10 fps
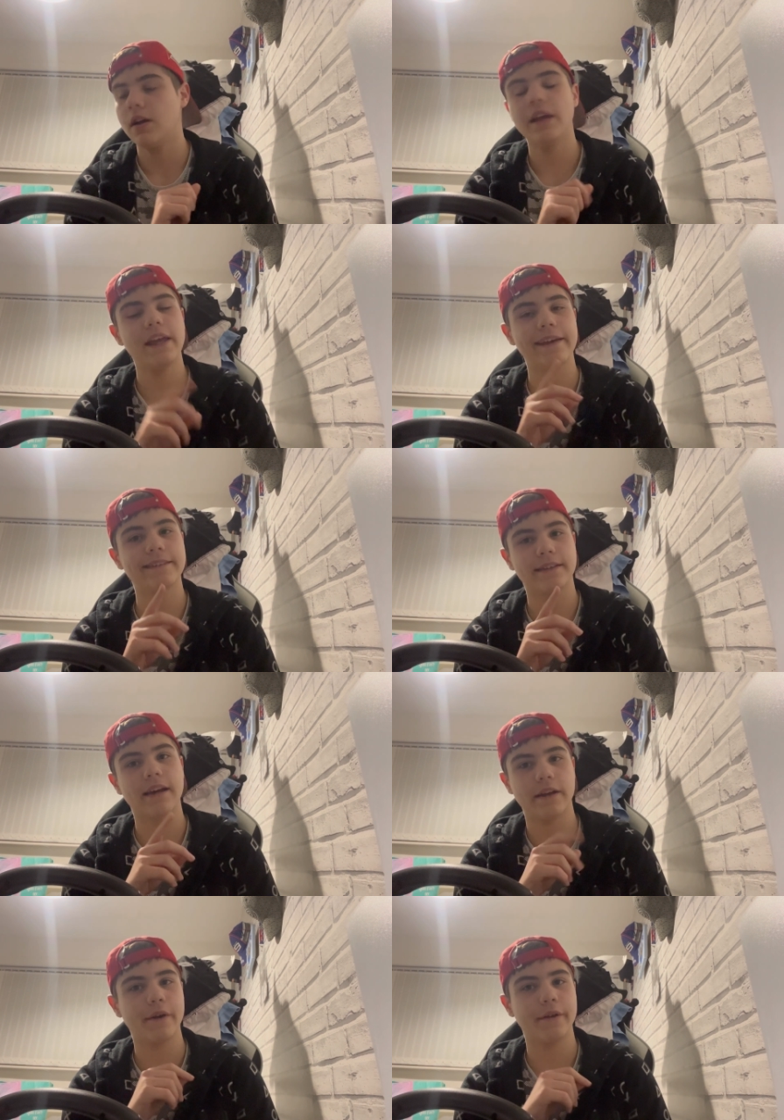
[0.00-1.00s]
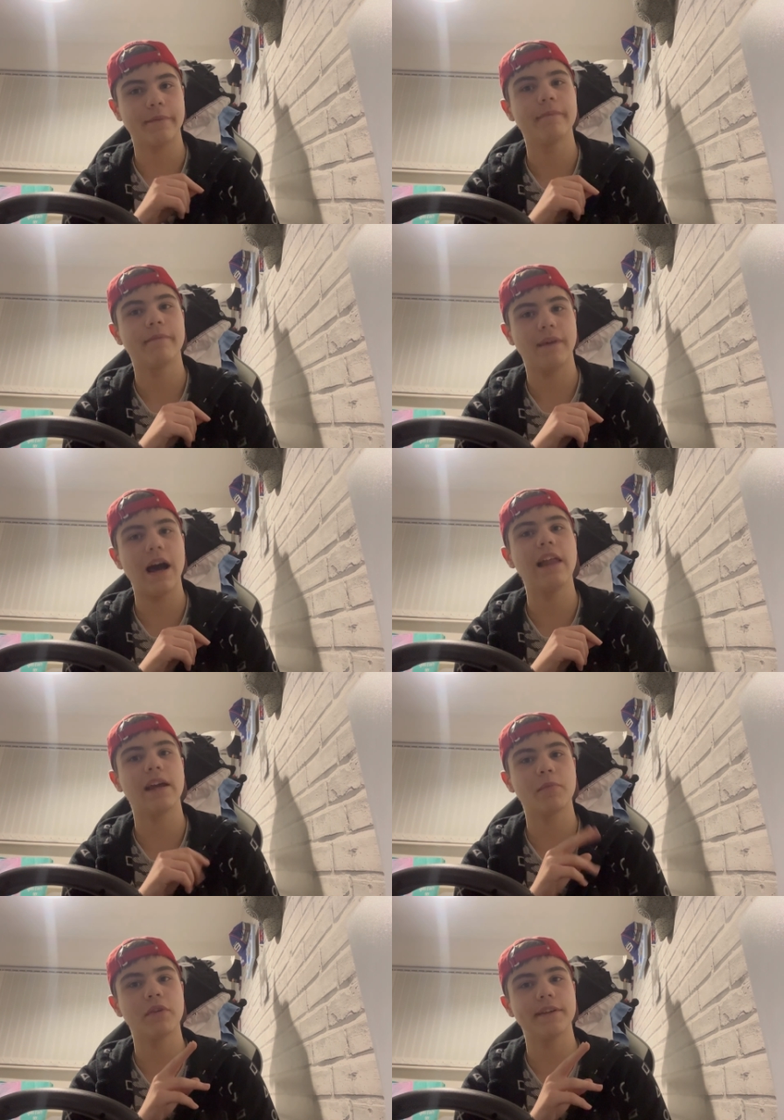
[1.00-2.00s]
He is a tyre god. I
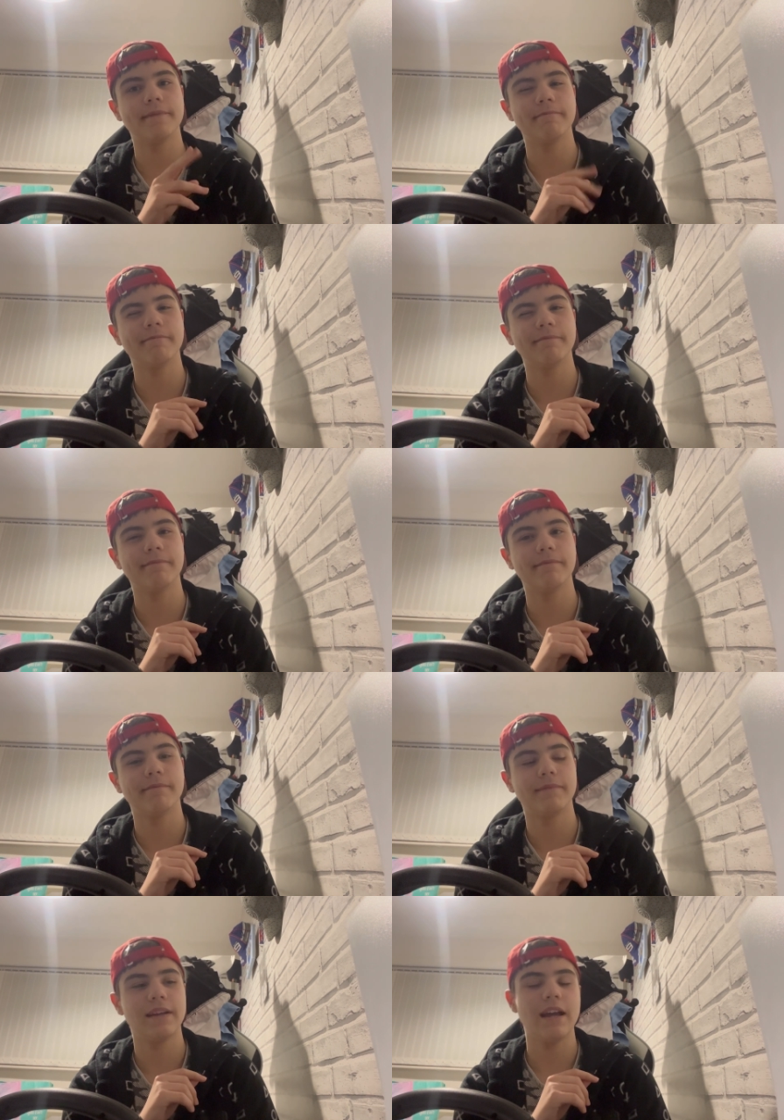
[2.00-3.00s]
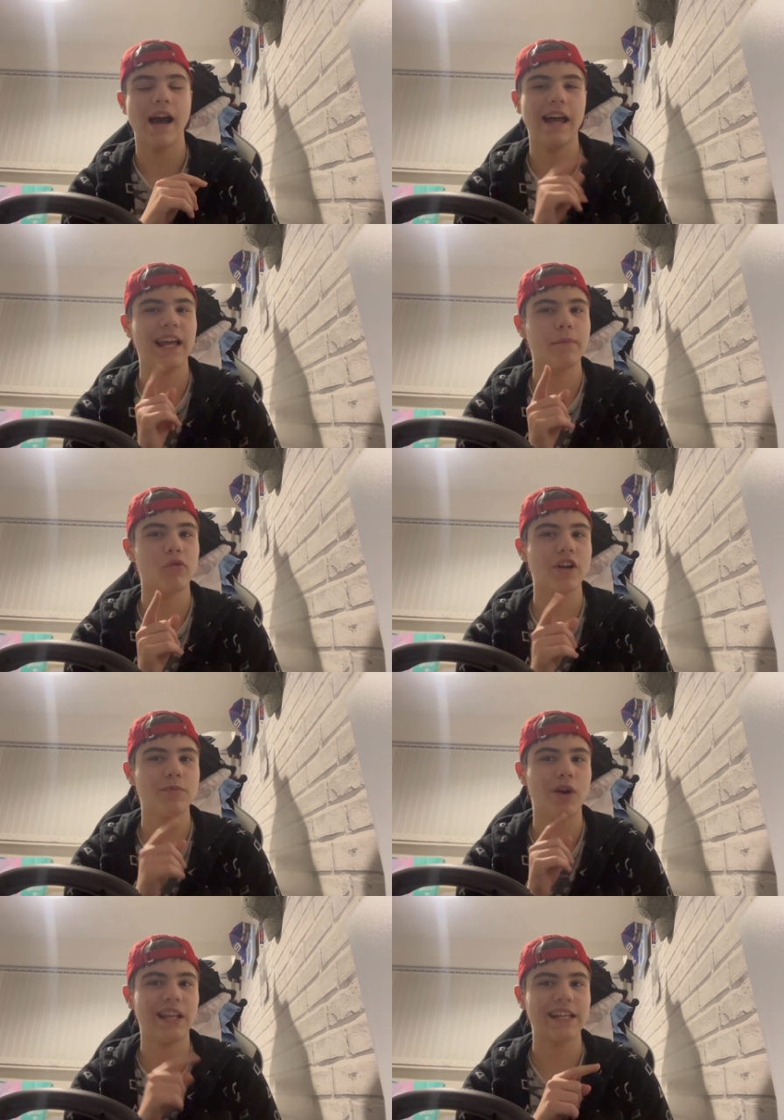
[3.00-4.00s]
like Perez,
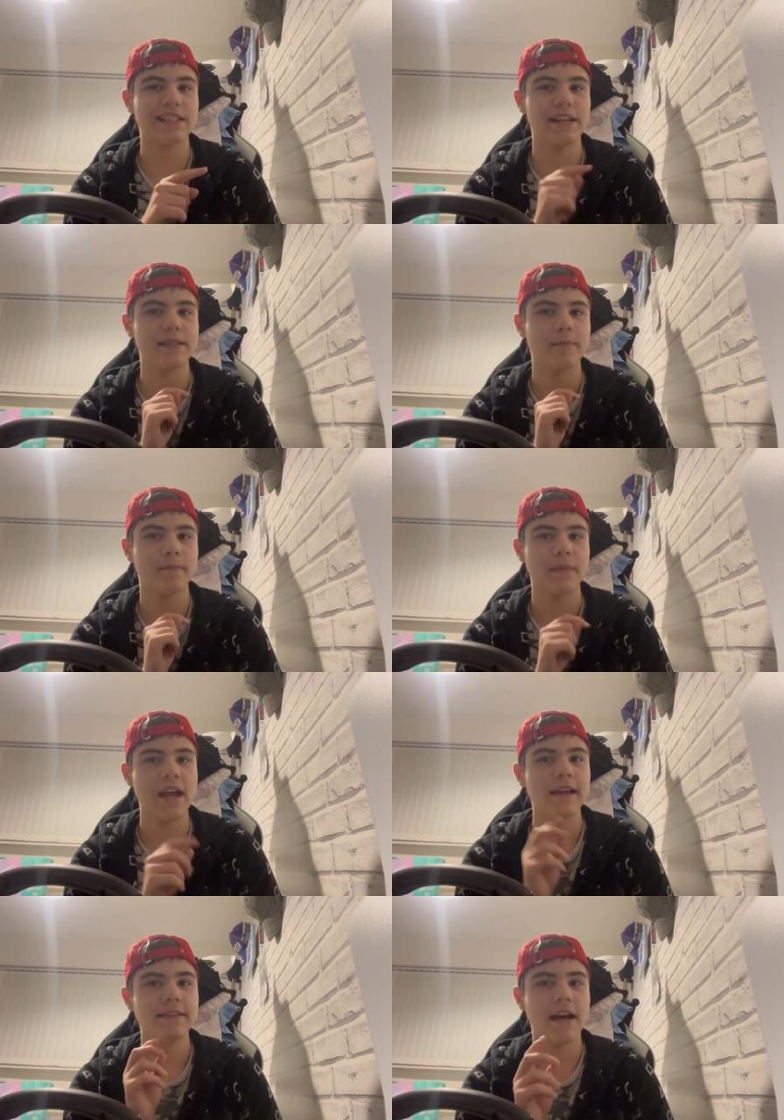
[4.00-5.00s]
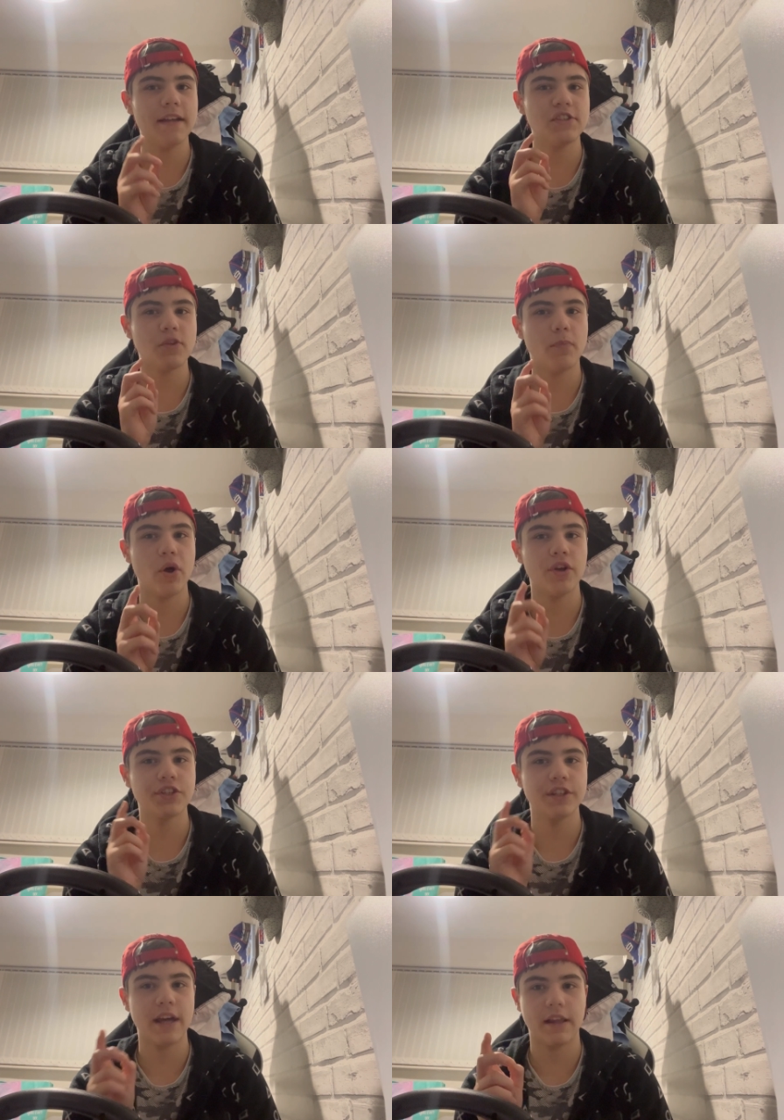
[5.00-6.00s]
but I like Sainz. Sainz is a
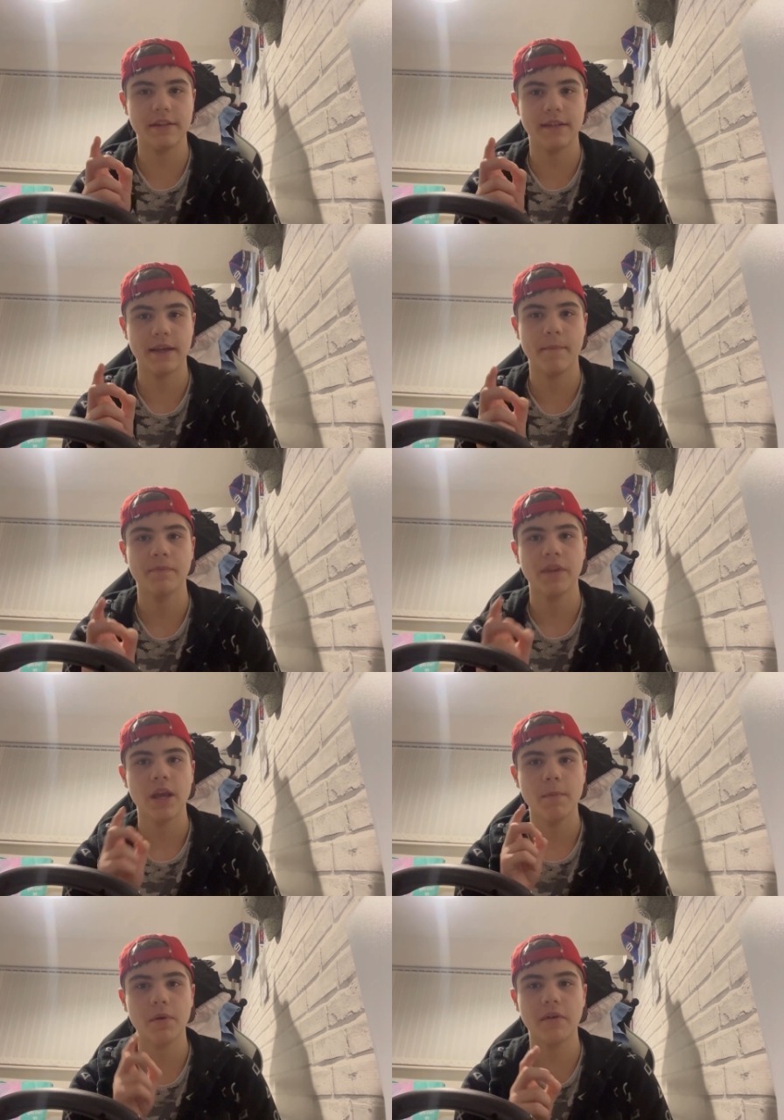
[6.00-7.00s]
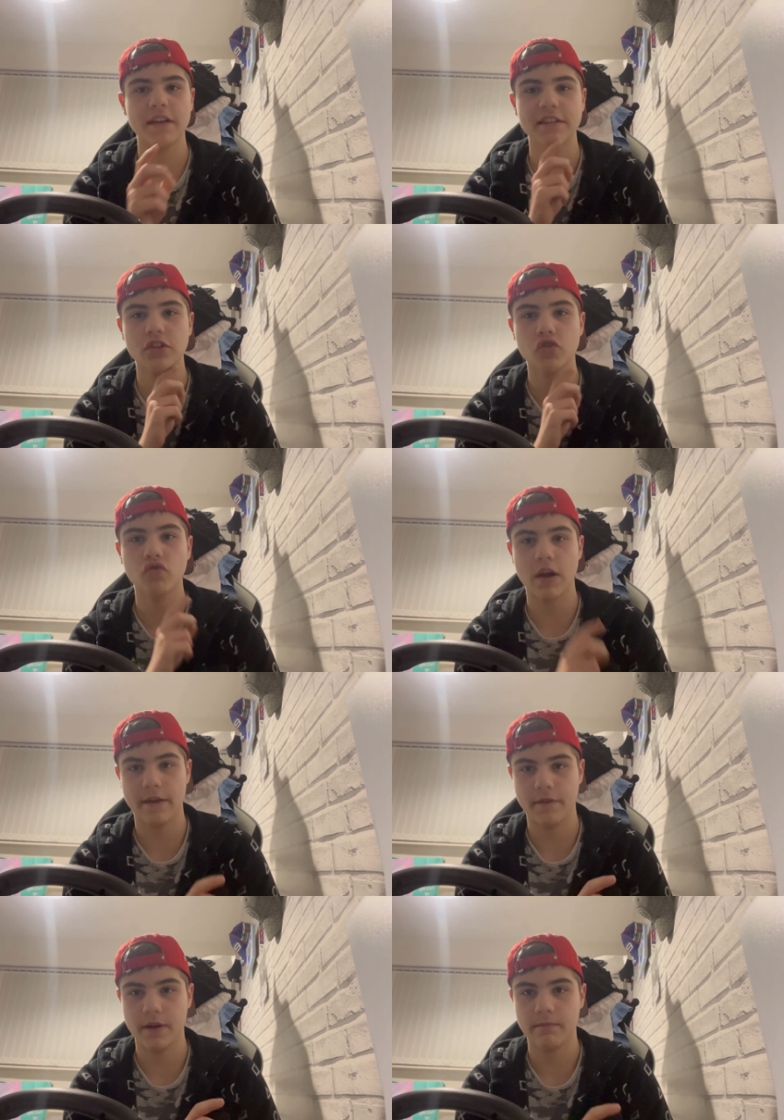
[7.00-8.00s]
personality. Perez is a
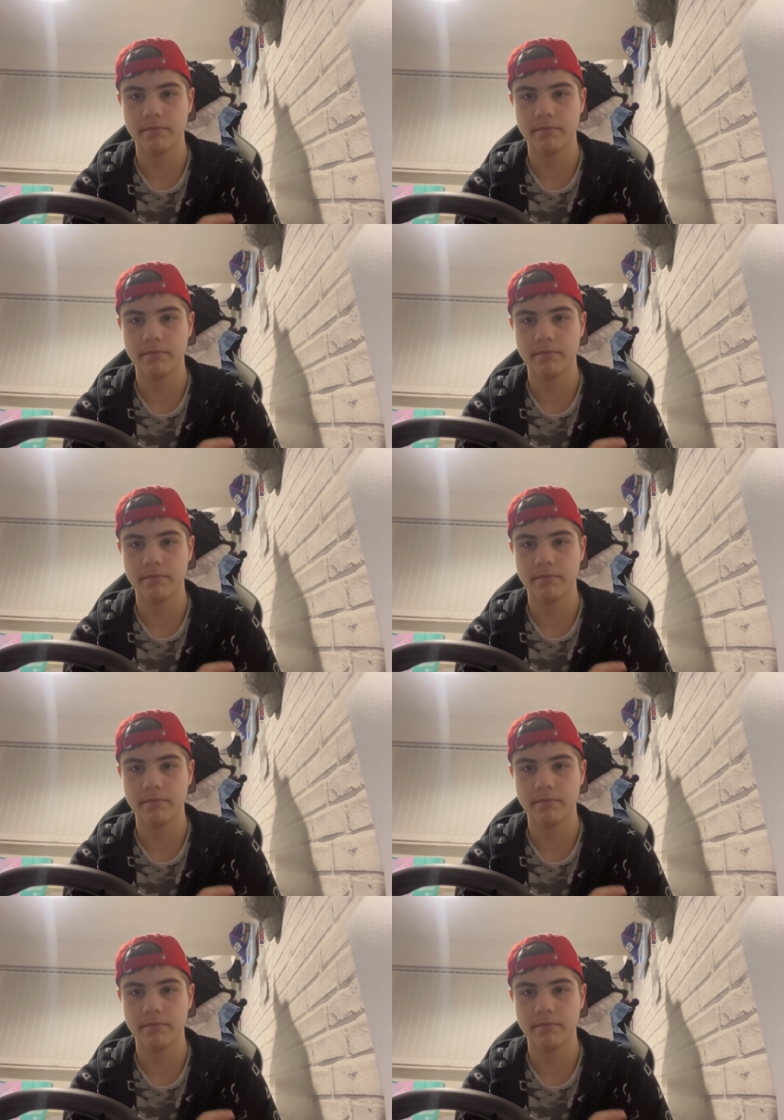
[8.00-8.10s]
driver.